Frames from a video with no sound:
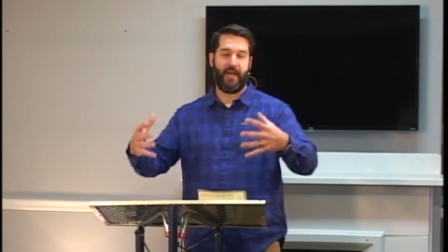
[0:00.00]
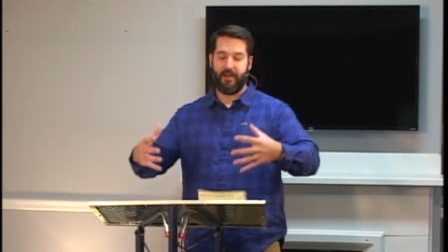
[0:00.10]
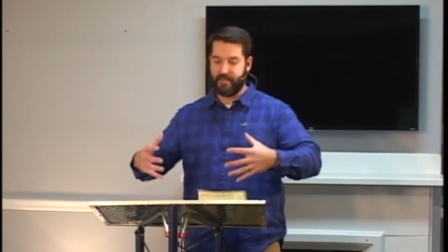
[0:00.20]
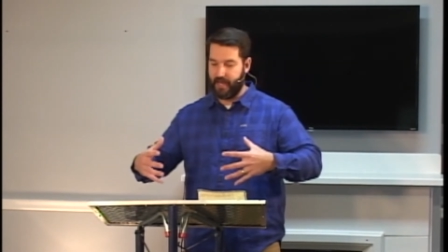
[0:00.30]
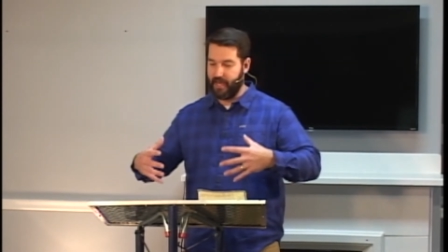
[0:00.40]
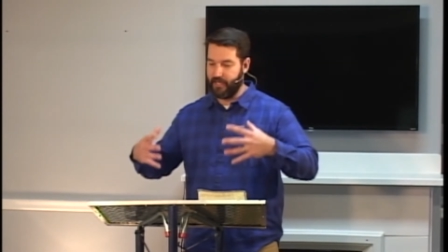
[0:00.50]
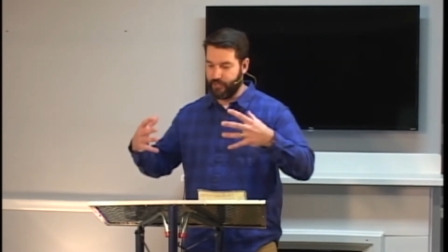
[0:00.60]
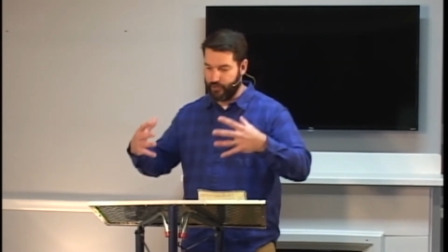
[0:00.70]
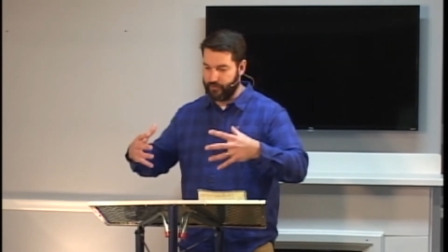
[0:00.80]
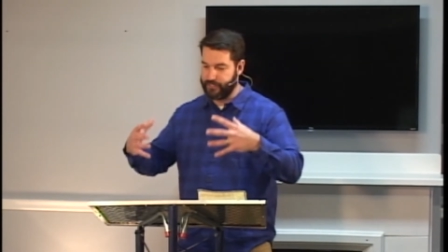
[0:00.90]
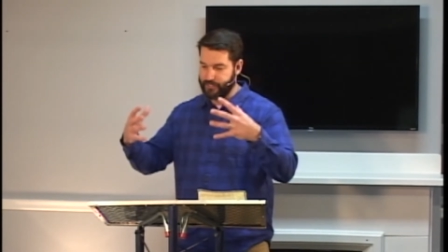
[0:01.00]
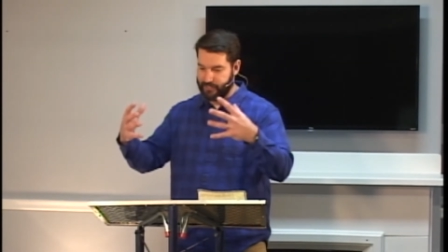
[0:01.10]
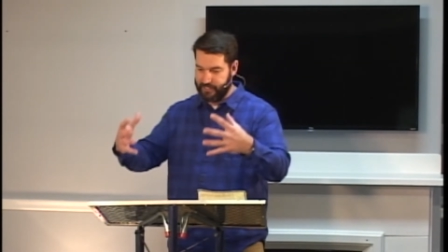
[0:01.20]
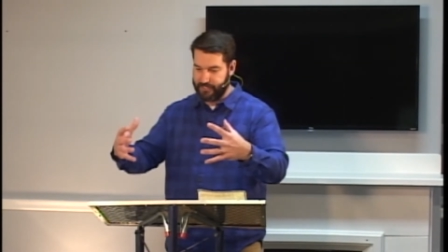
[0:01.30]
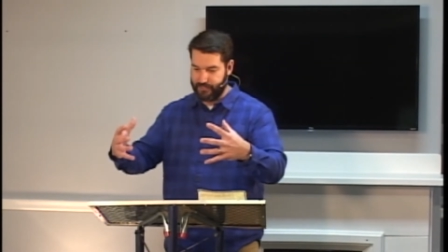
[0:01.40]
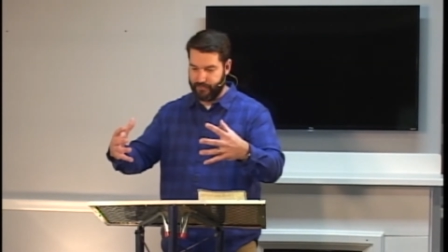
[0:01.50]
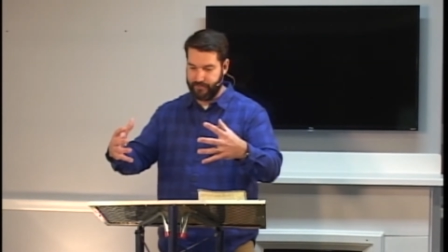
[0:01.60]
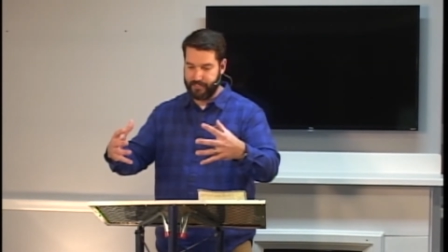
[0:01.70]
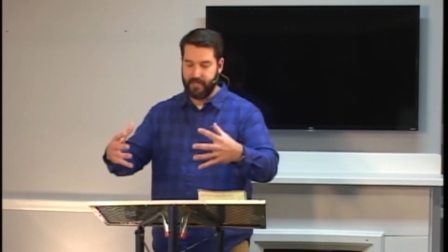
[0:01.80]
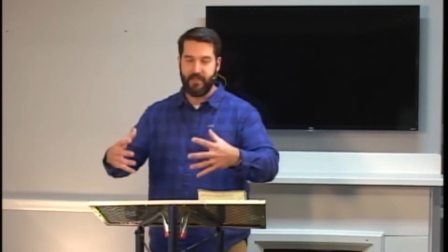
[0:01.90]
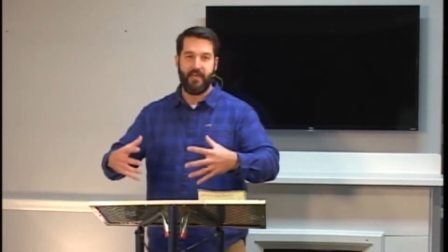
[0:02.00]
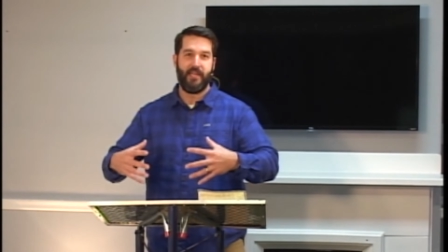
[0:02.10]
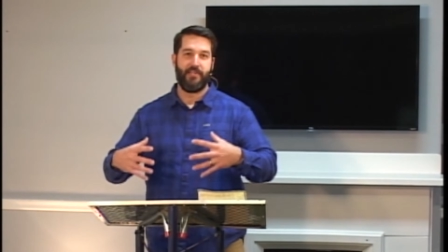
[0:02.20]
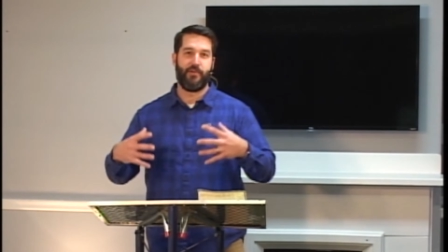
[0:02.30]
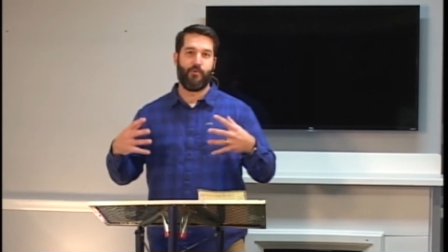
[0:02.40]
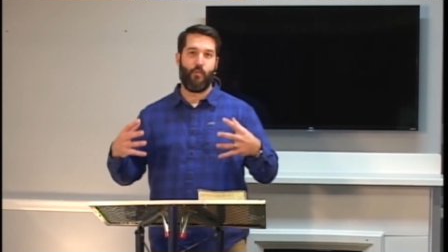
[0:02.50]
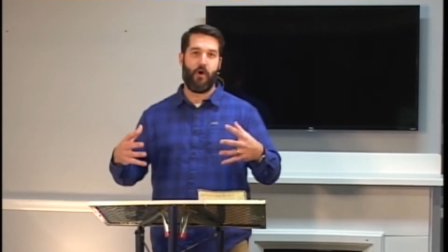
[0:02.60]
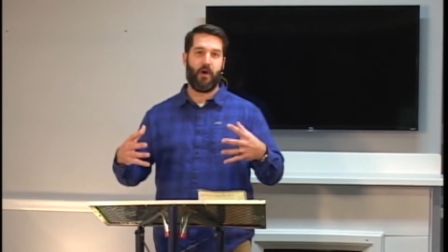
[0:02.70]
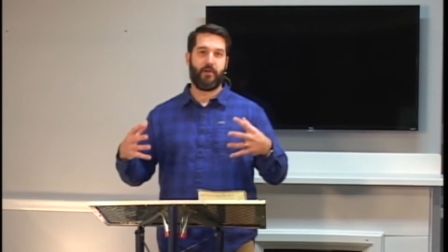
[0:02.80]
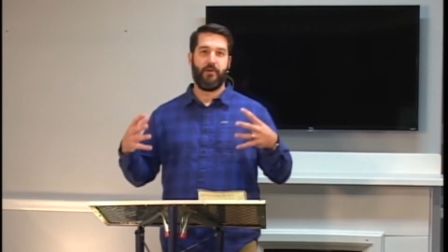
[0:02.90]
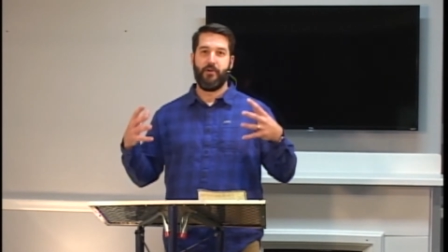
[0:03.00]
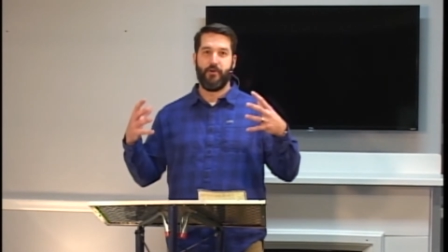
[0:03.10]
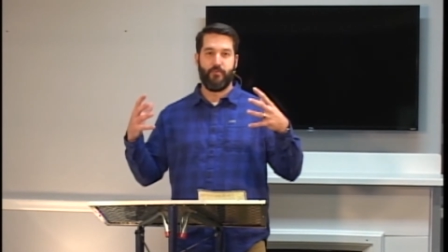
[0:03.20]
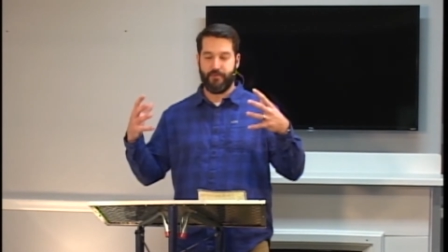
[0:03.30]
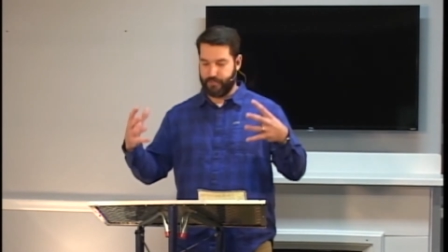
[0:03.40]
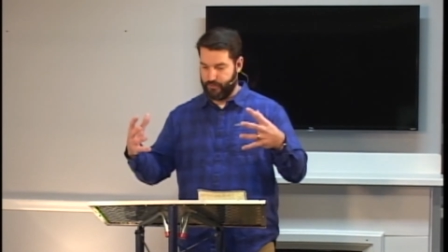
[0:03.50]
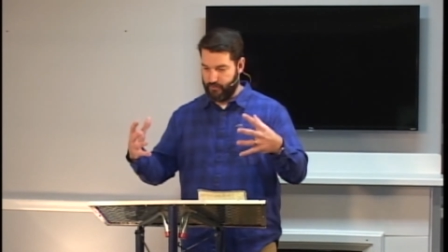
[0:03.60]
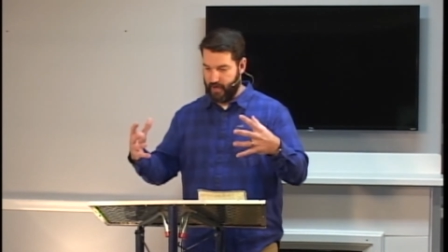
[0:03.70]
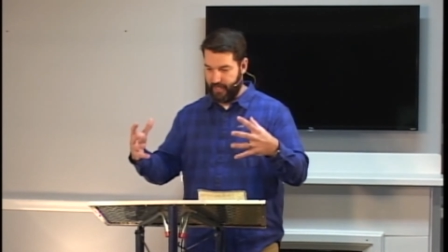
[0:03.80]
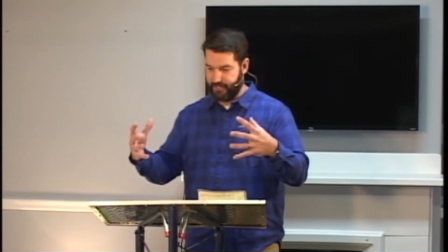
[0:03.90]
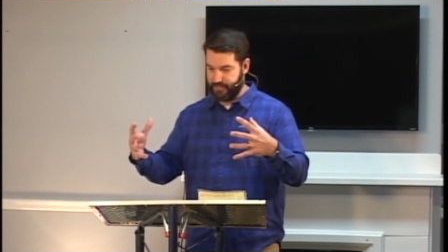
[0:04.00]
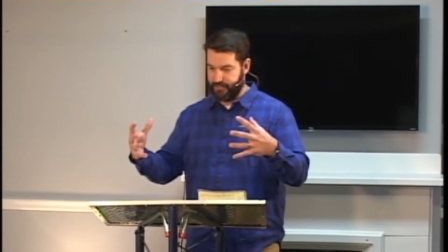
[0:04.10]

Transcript: How can I encourage listeners in their walk with Christ?